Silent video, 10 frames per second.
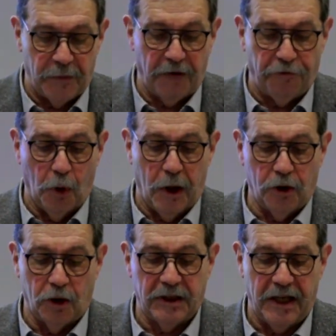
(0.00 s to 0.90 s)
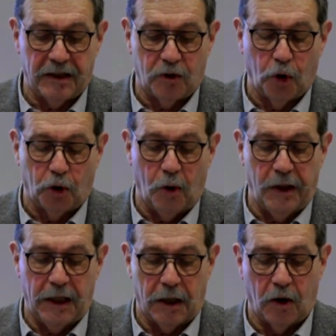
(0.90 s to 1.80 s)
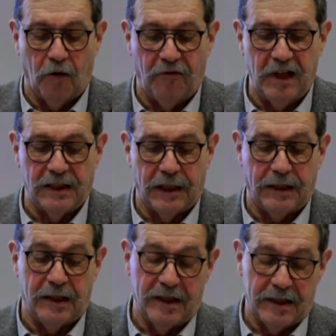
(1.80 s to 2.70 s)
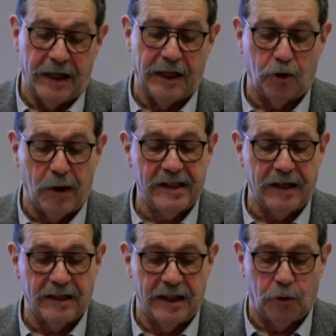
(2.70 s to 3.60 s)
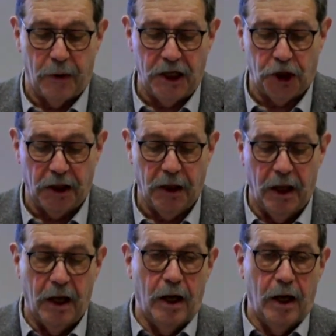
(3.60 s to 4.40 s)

if you are not yet totally convinced that it is an interesting situation,